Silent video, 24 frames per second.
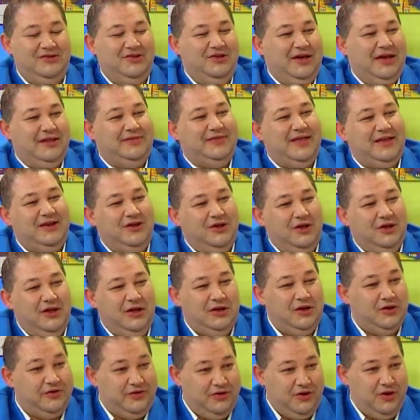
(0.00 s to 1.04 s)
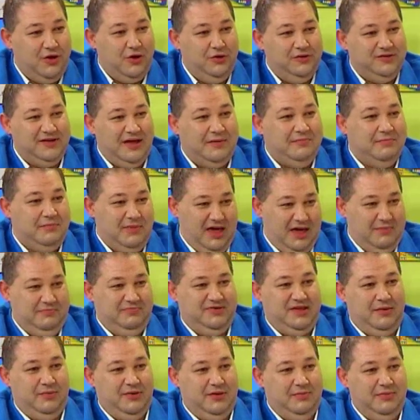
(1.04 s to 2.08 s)
And do you get that a lot? A lot of the girls
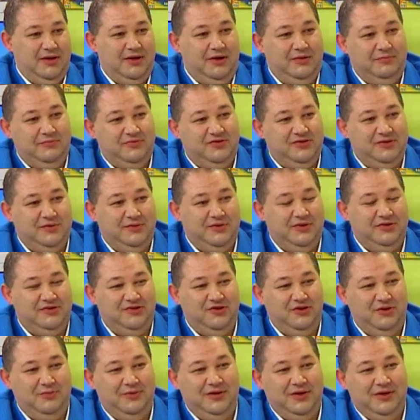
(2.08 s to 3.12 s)
and some of the men, I assume.